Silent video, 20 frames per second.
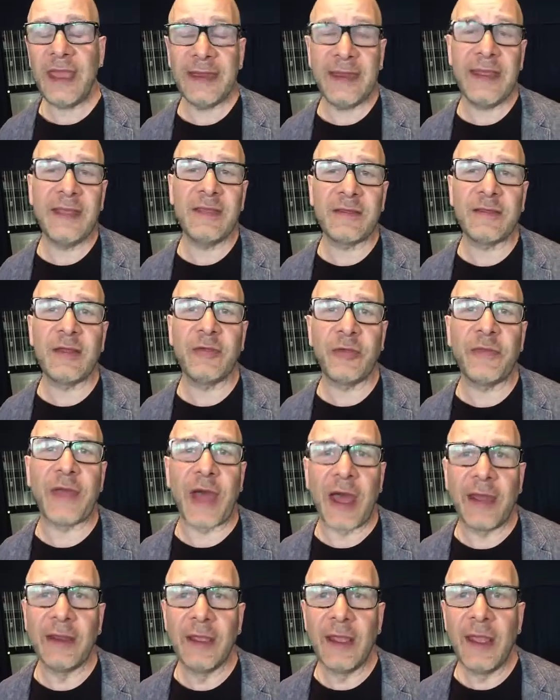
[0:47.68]
he needs to do
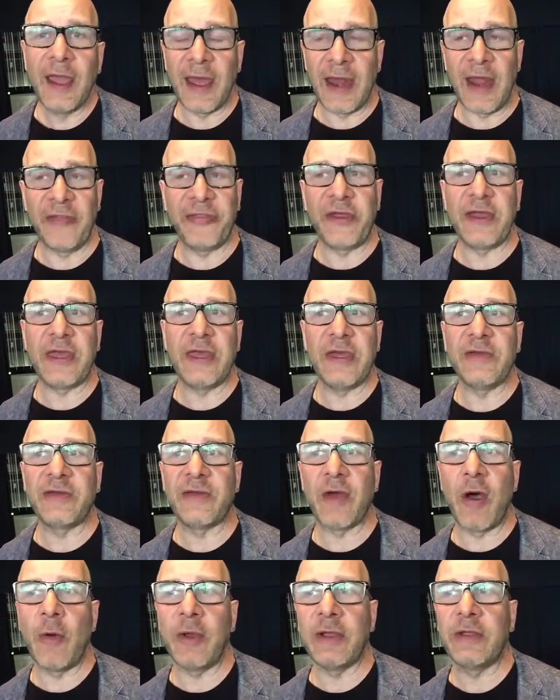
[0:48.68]
that. And I think
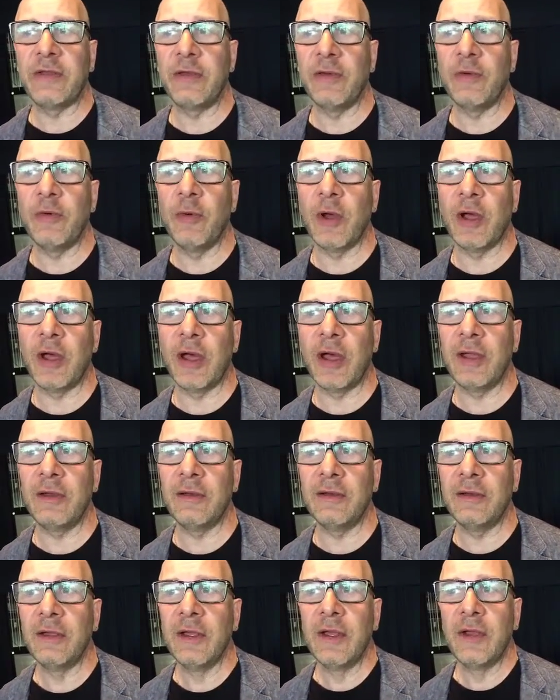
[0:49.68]
he's going to
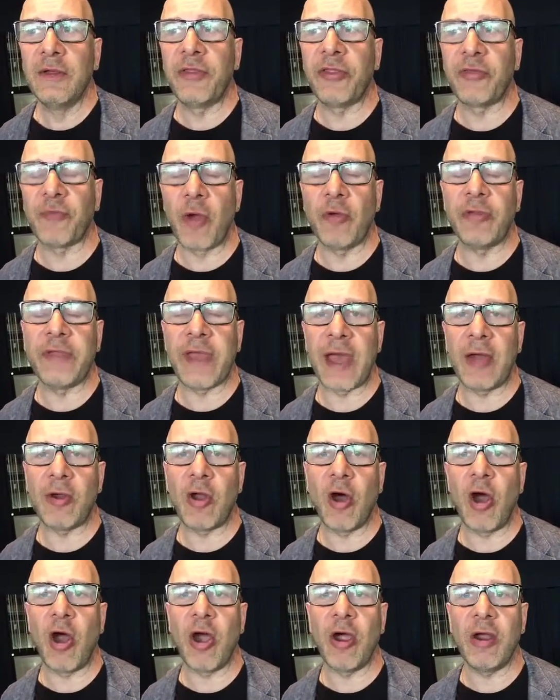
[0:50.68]
uh, throw
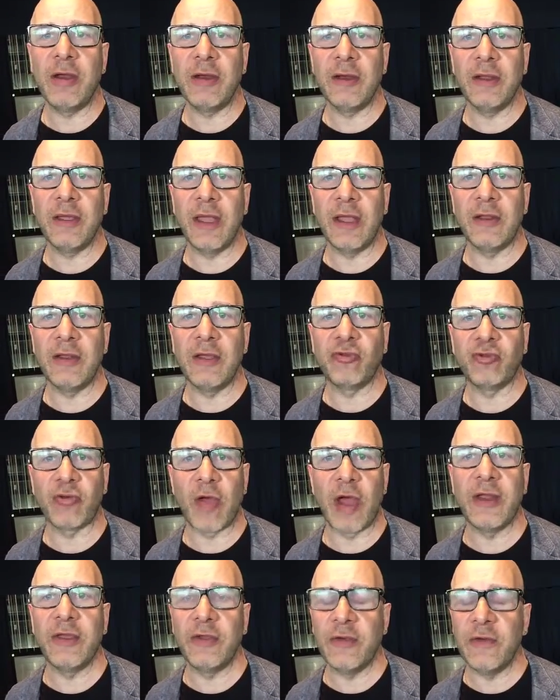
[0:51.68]
down hard and, and,
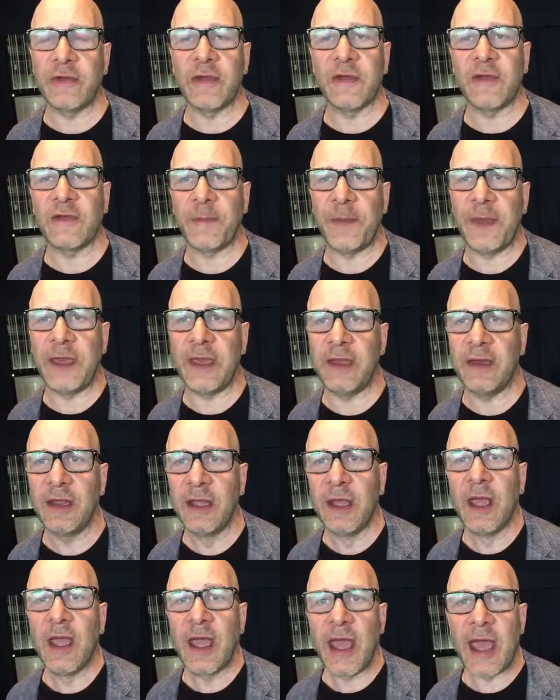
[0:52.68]
try to use his
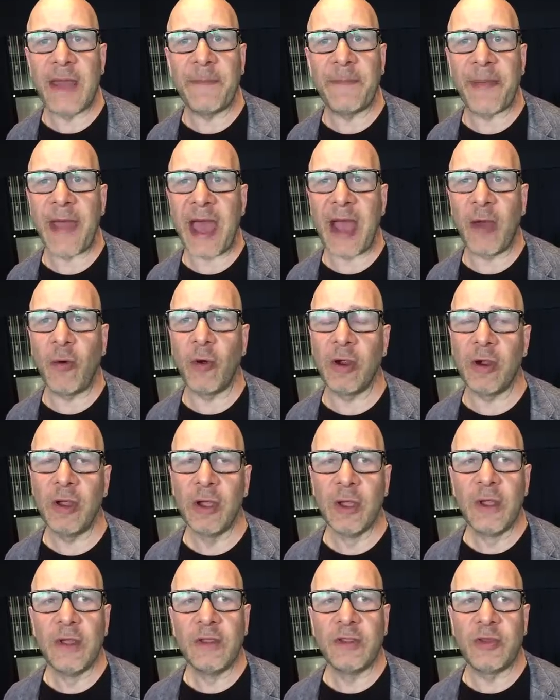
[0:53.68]
speed and
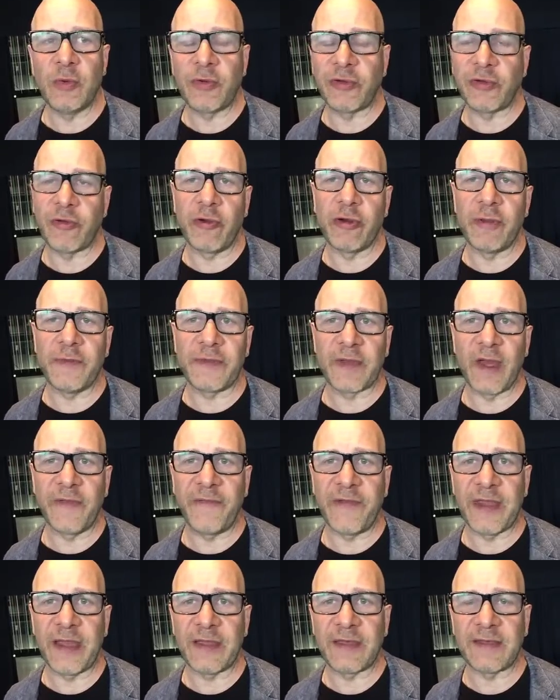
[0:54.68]
power to assert
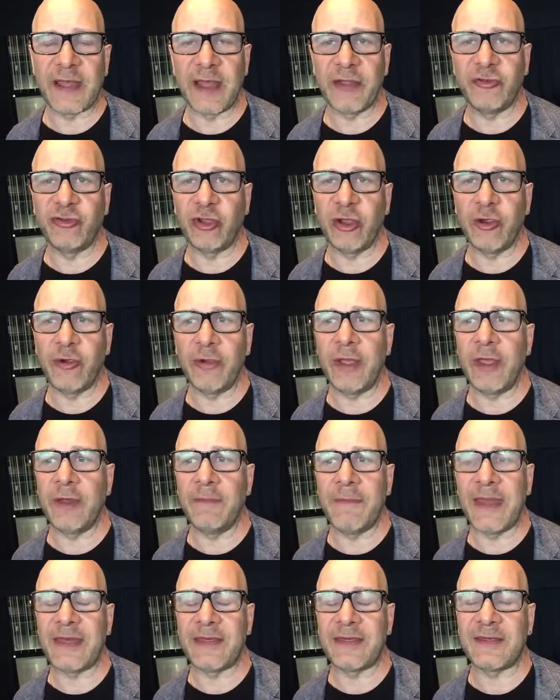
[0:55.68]
himself against
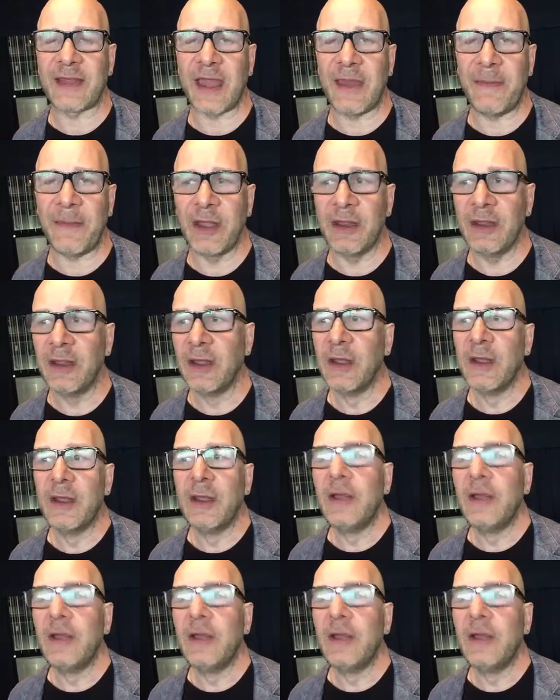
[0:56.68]
Algieri and make a statement.